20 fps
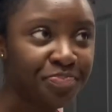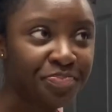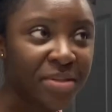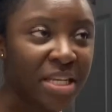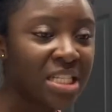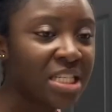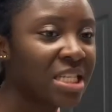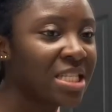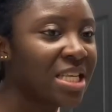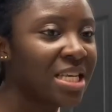It
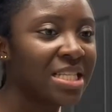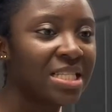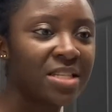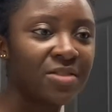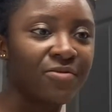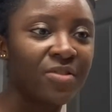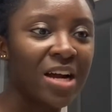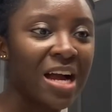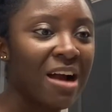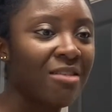just hits
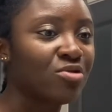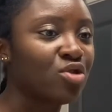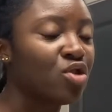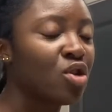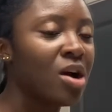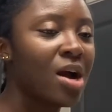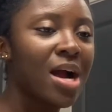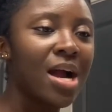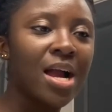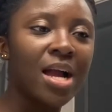different. I've
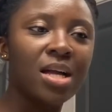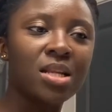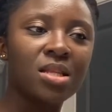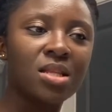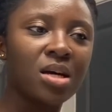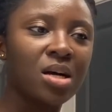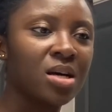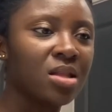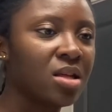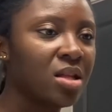tried
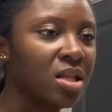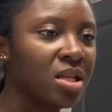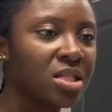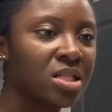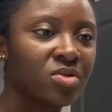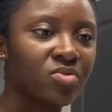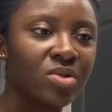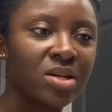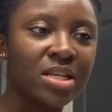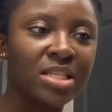other
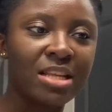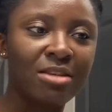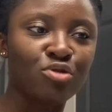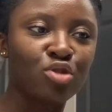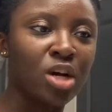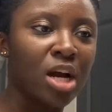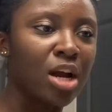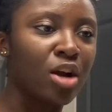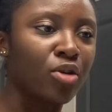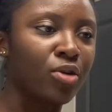Listerines. I've
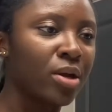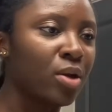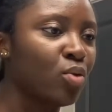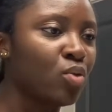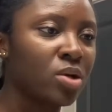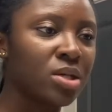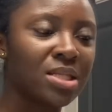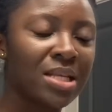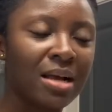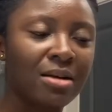tried green
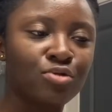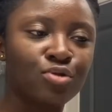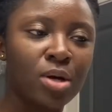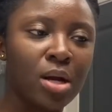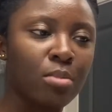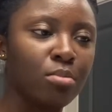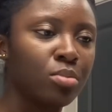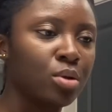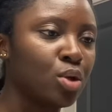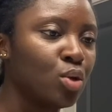ones. I've
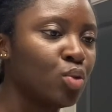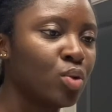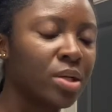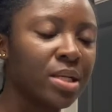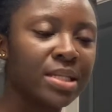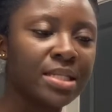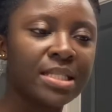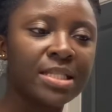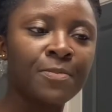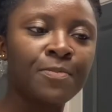tried blue
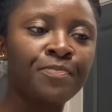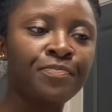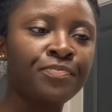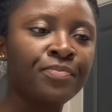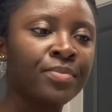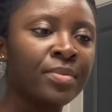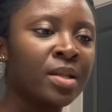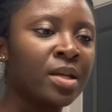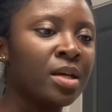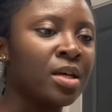ones.
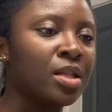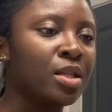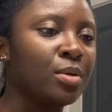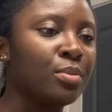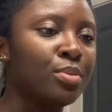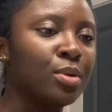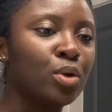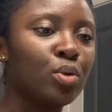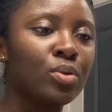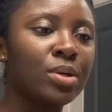The
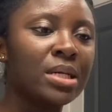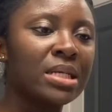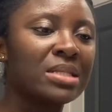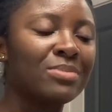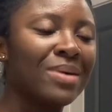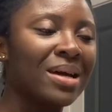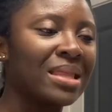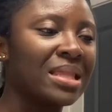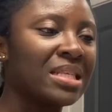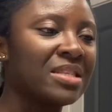blue one is
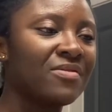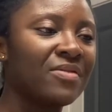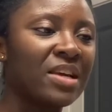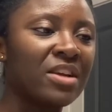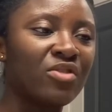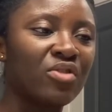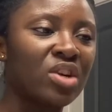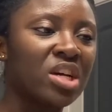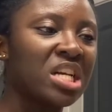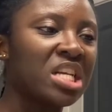my least
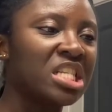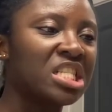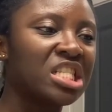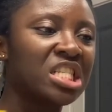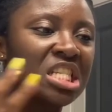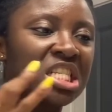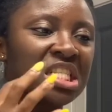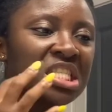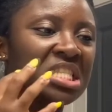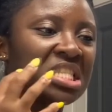favorite. It's
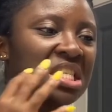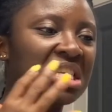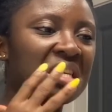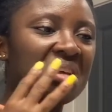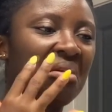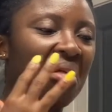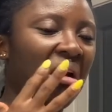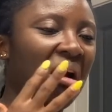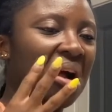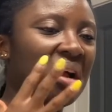just,
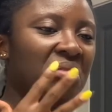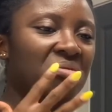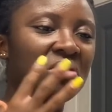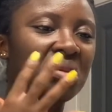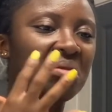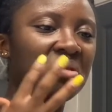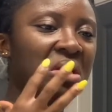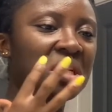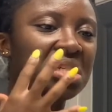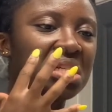I don't know.